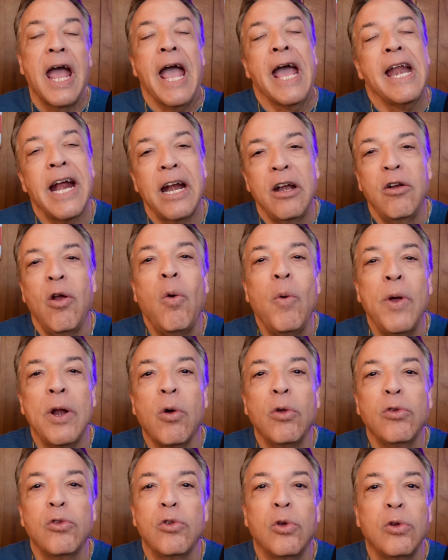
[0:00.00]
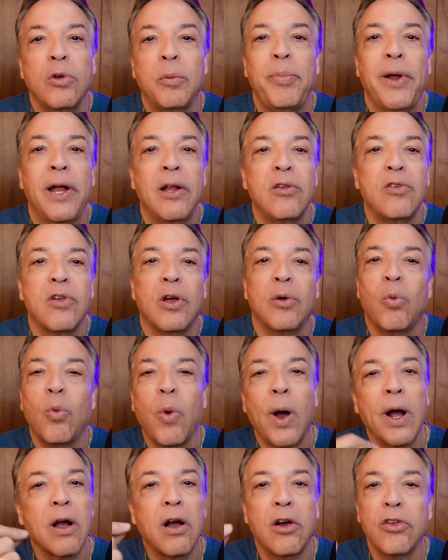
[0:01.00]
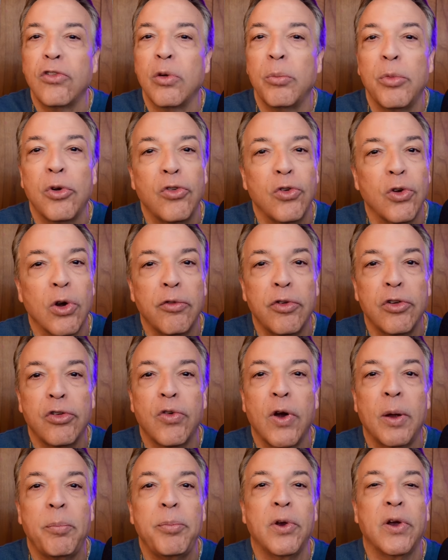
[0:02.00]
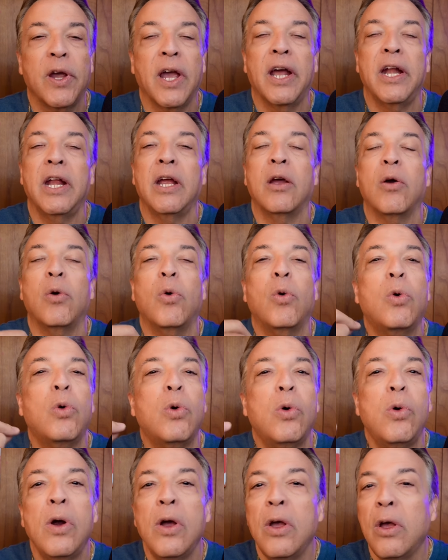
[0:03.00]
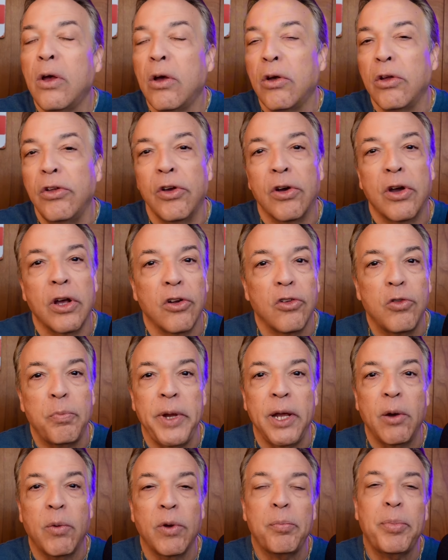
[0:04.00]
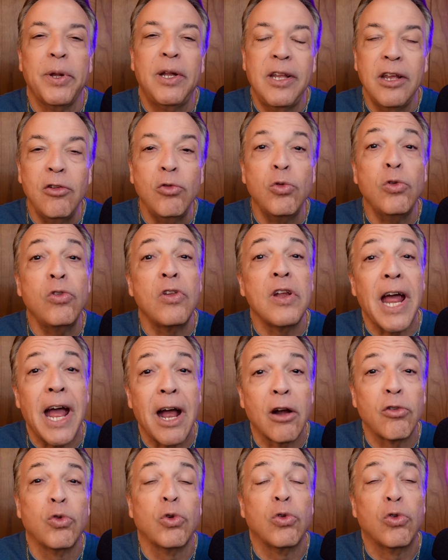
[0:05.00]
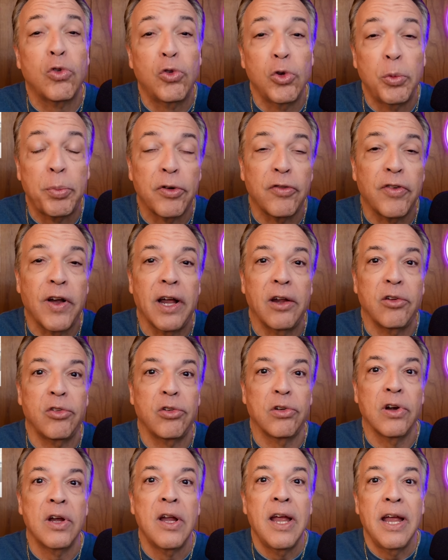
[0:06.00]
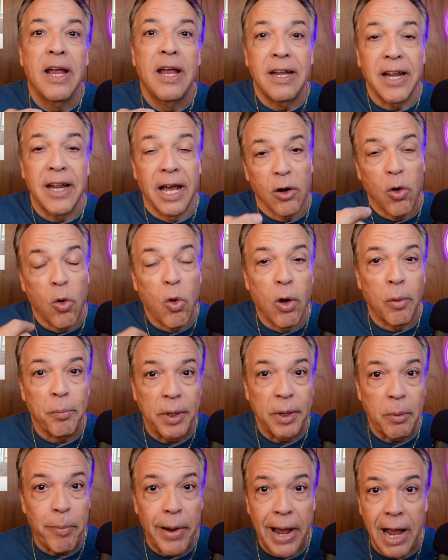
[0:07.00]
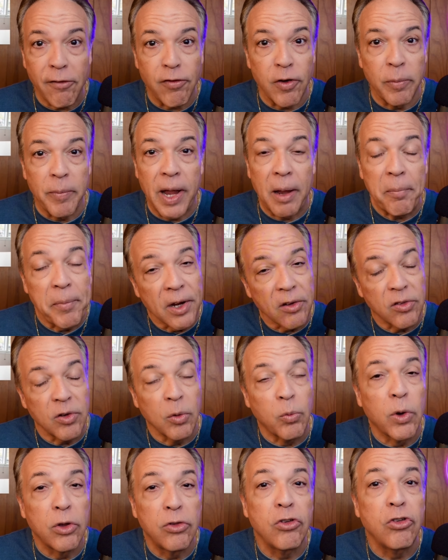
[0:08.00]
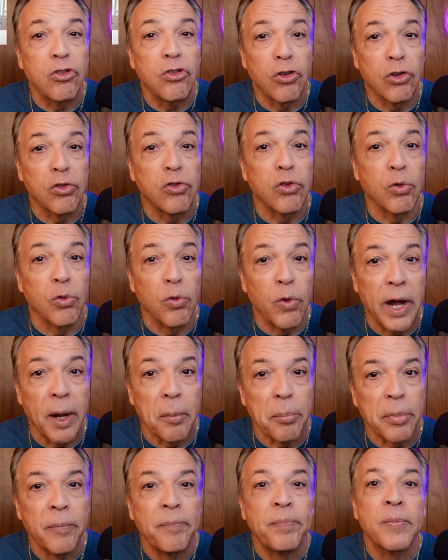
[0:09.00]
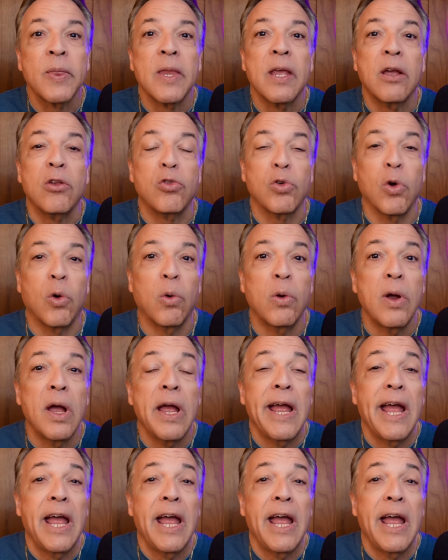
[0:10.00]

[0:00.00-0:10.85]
and I know it also depends on what customer service rep you're getting, who you're going to speak with, but this was an actual supervisor that called me back from Amex. It wasn't just a rep. So,